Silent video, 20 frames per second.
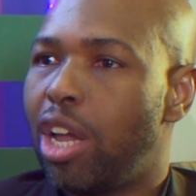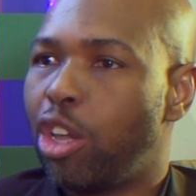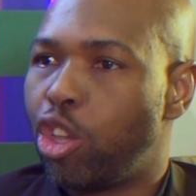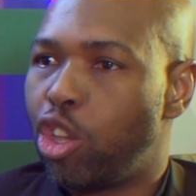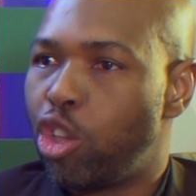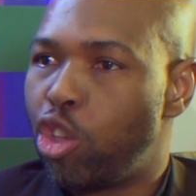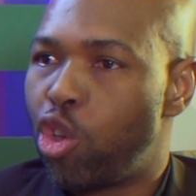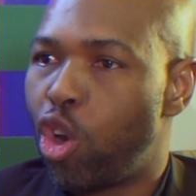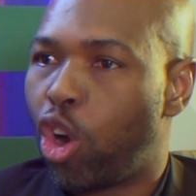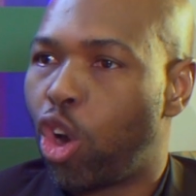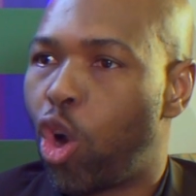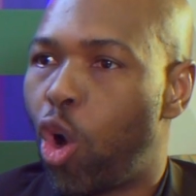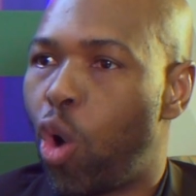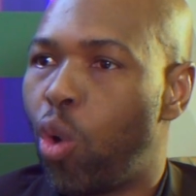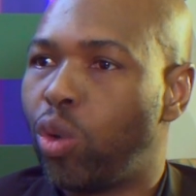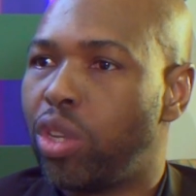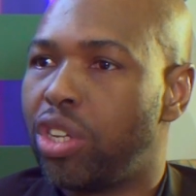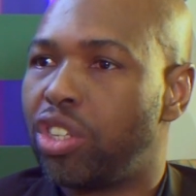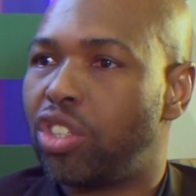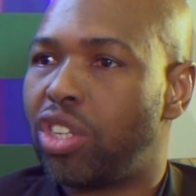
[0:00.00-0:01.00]
Your
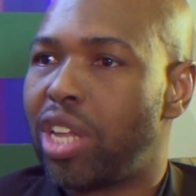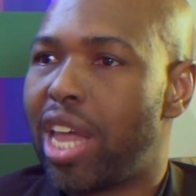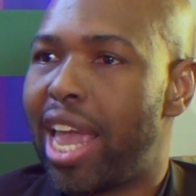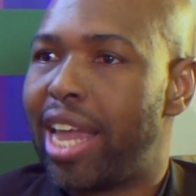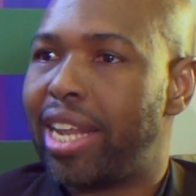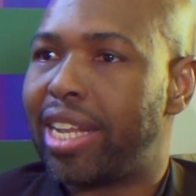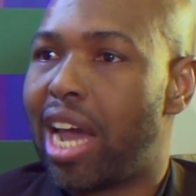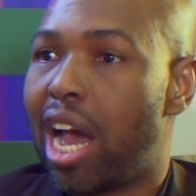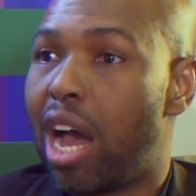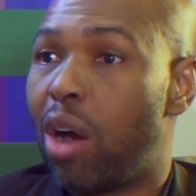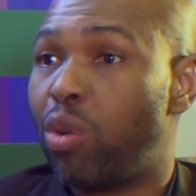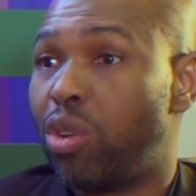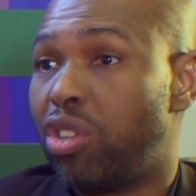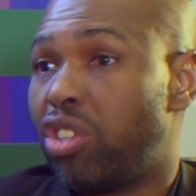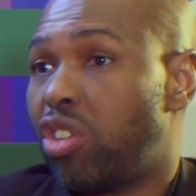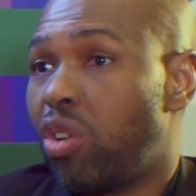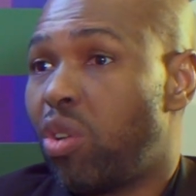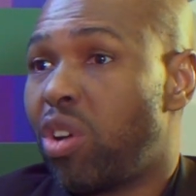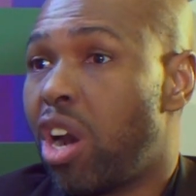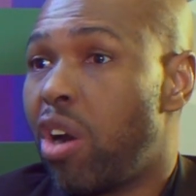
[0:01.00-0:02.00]
goal is 8 hours.
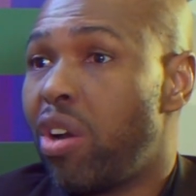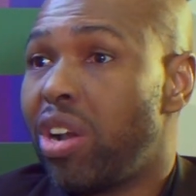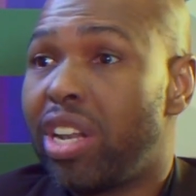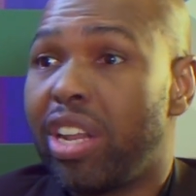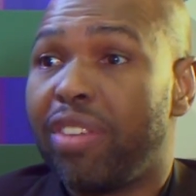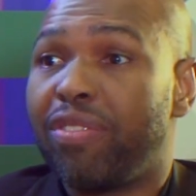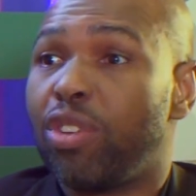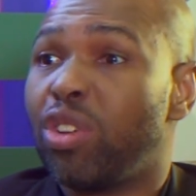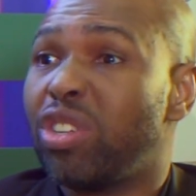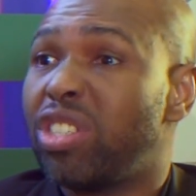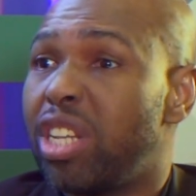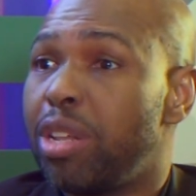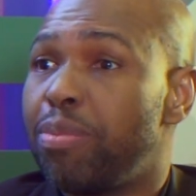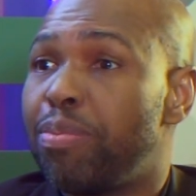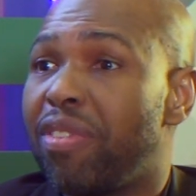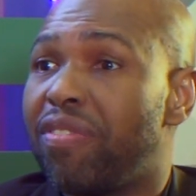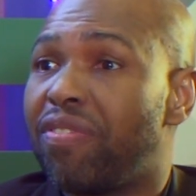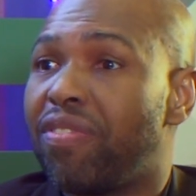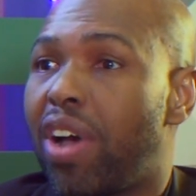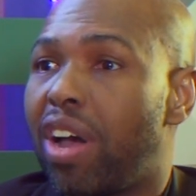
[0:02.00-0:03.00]
So currently, if you're
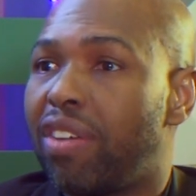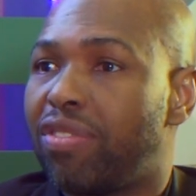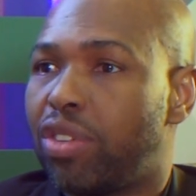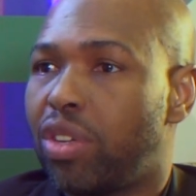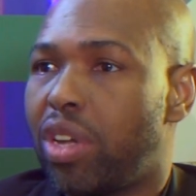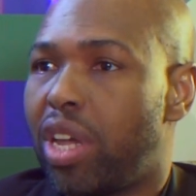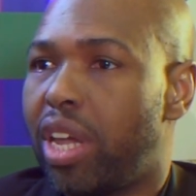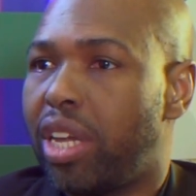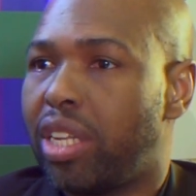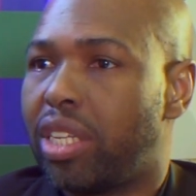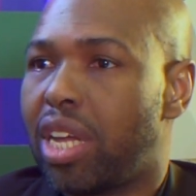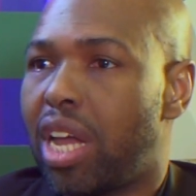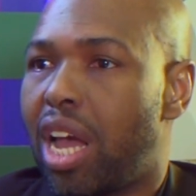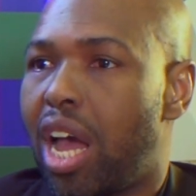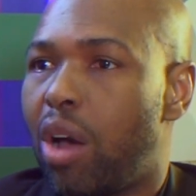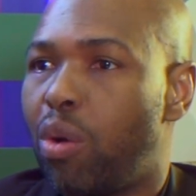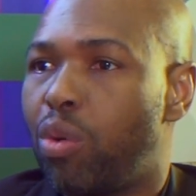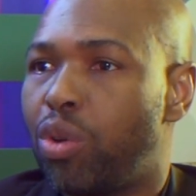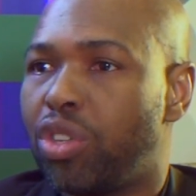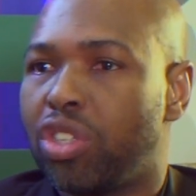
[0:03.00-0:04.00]
sleeping 5 to 8
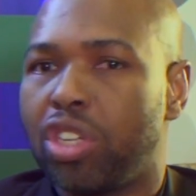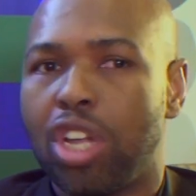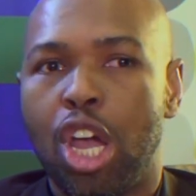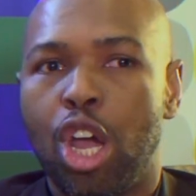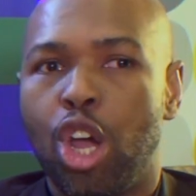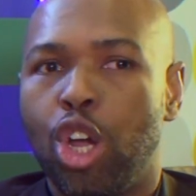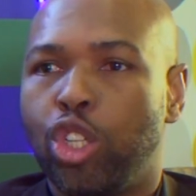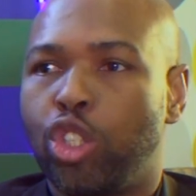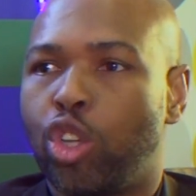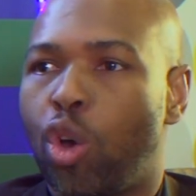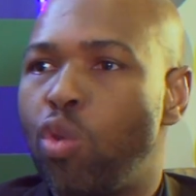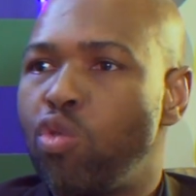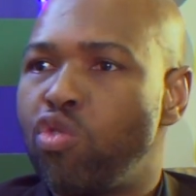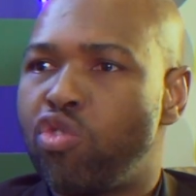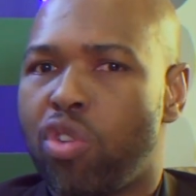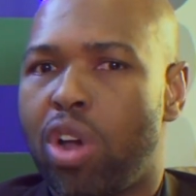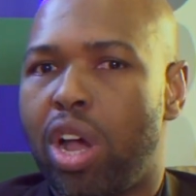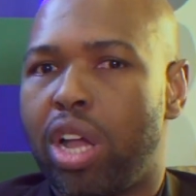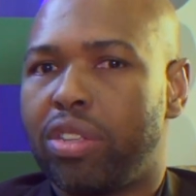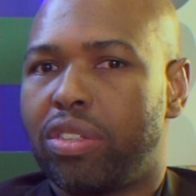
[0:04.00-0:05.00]
hours, don't
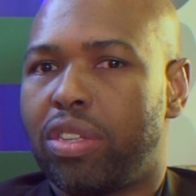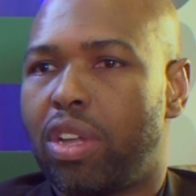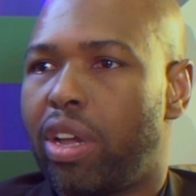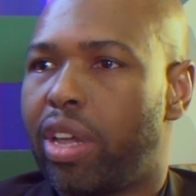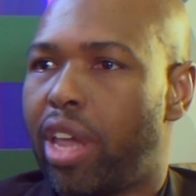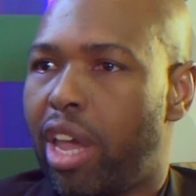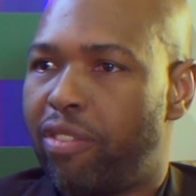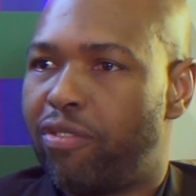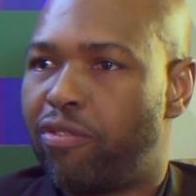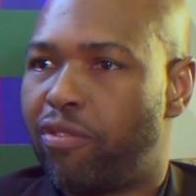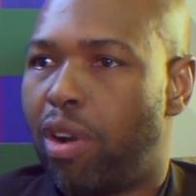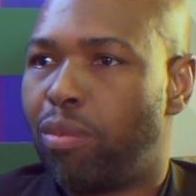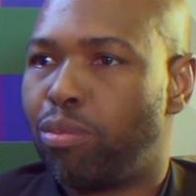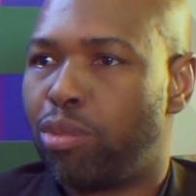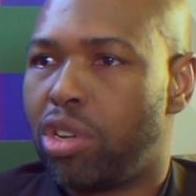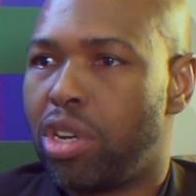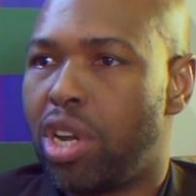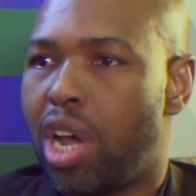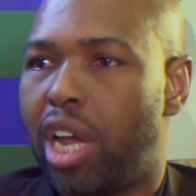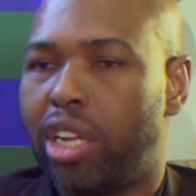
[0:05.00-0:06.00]
try and say, okay, from
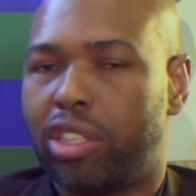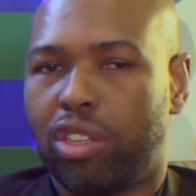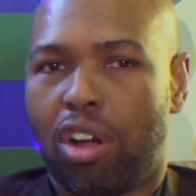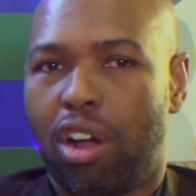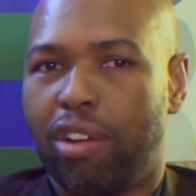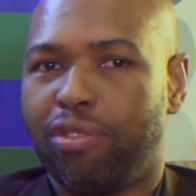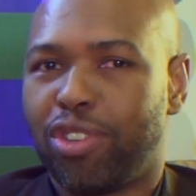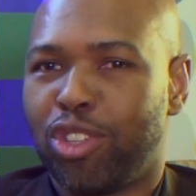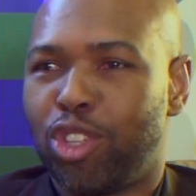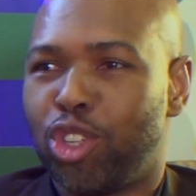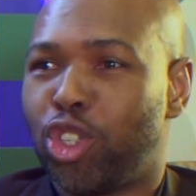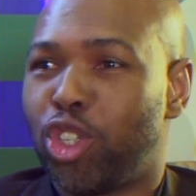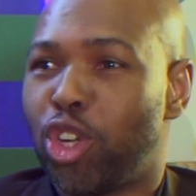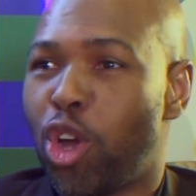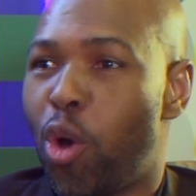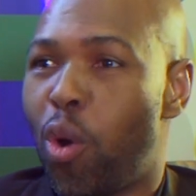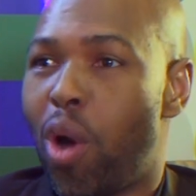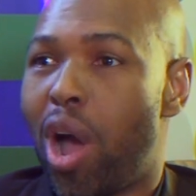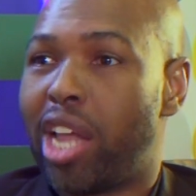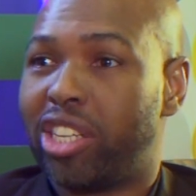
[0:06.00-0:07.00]
tonight, after the
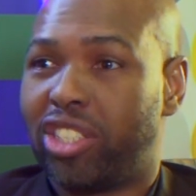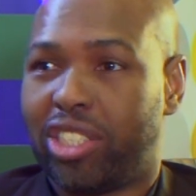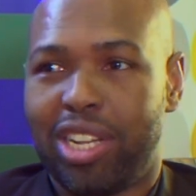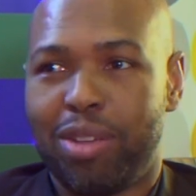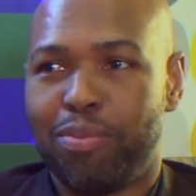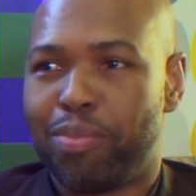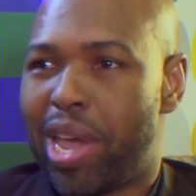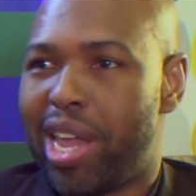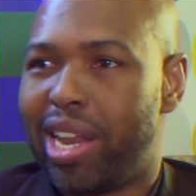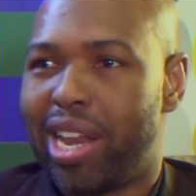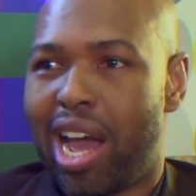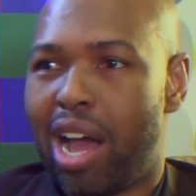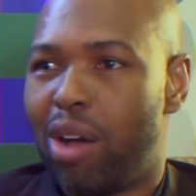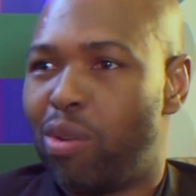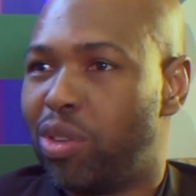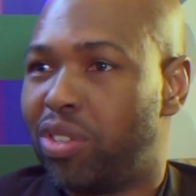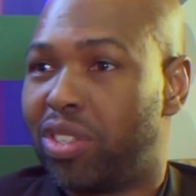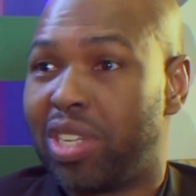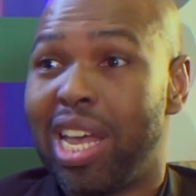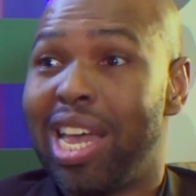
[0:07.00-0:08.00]
show, I sleep 8
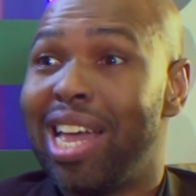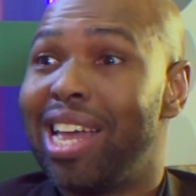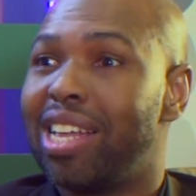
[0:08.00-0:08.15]
hours.